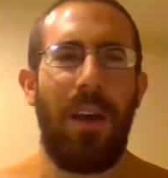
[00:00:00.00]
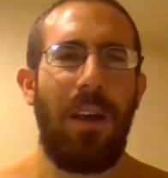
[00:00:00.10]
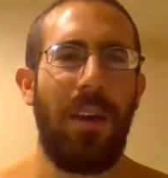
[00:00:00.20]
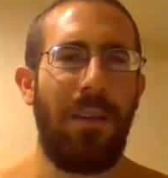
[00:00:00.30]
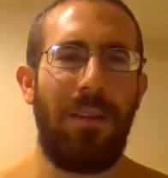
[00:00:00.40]

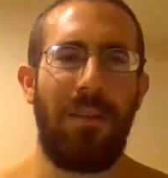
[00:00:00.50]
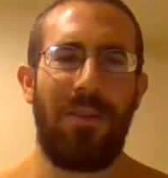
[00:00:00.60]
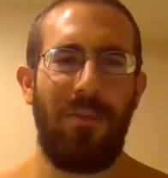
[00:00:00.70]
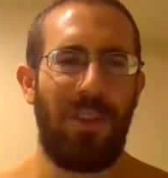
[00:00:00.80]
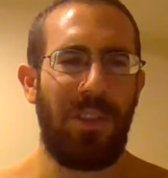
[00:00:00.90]
and there's so
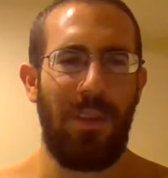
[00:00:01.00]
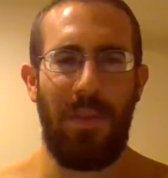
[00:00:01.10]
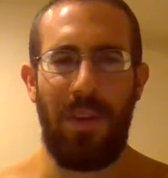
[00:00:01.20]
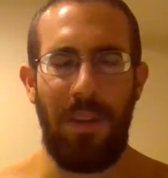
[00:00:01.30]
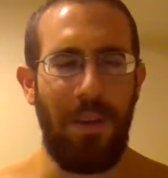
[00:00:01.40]
much stuff
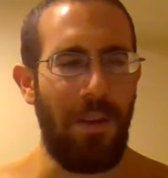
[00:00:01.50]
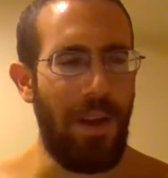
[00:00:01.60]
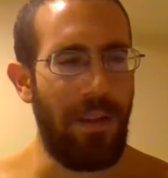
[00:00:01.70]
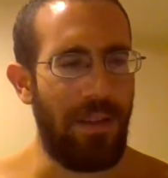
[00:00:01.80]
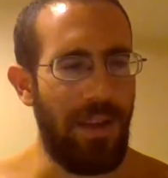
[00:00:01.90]
on the internet
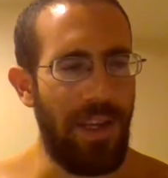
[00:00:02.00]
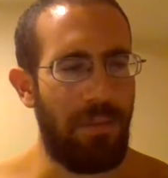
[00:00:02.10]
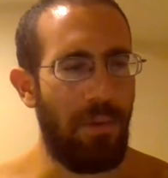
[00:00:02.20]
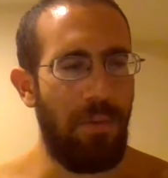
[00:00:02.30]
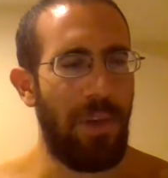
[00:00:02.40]
these days.
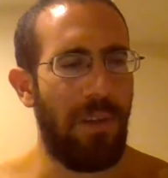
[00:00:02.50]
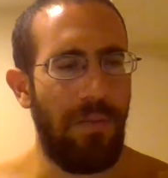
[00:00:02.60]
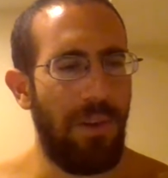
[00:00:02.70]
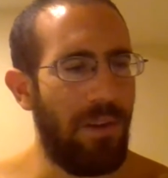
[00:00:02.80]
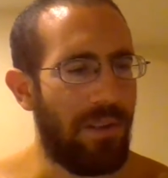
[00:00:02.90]
People making
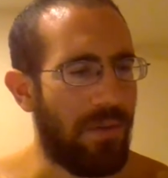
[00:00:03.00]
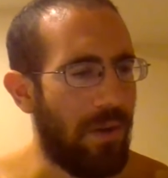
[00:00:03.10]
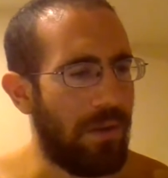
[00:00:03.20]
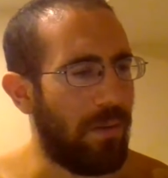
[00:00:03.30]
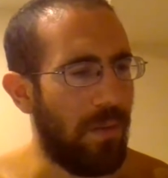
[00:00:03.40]
videos for all
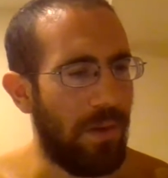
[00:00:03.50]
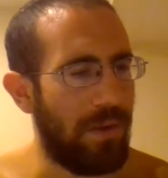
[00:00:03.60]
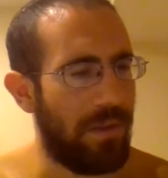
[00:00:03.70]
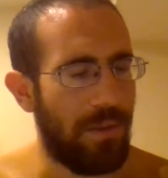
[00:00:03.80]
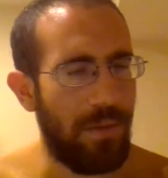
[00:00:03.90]
different
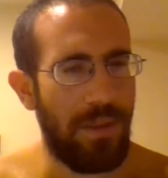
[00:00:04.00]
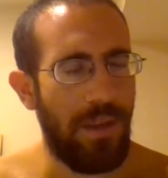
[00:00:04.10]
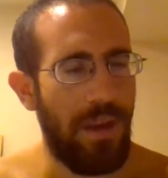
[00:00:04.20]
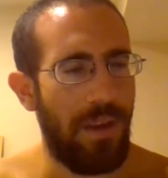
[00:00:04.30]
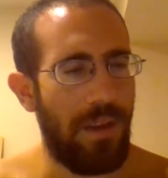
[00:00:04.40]
sorts of
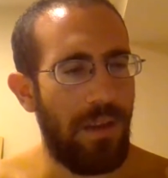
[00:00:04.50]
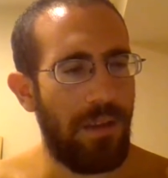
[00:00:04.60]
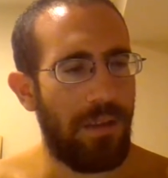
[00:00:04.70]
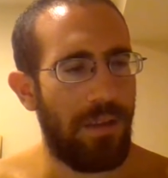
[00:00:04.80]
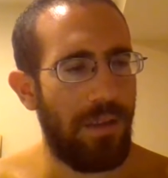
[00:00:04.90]
kind of
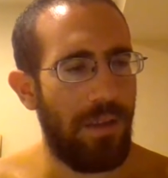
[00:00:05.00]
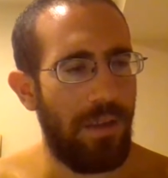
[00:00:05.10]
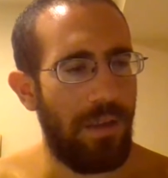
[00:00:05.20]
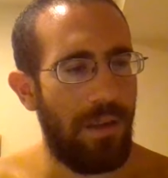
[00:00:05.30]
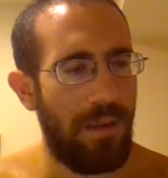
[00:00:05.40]
things,
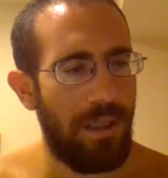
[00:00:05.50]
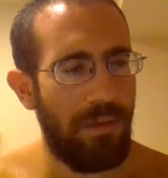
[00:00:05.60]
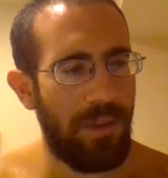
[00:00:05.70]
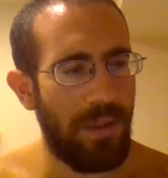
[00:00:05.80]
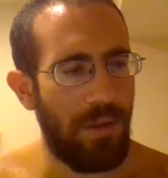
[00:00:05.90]
and it
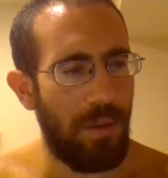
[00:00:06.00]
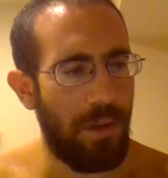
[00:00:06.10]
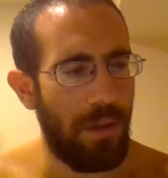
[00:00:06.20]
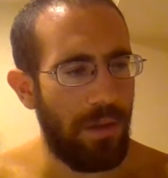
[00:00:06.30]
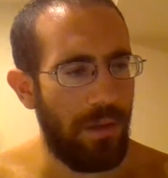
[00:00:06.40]
seems like a cool
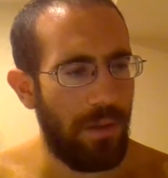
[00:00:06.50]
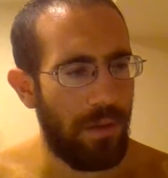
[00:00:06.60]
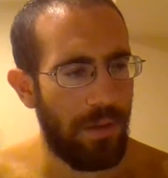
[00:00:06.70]
thing to do.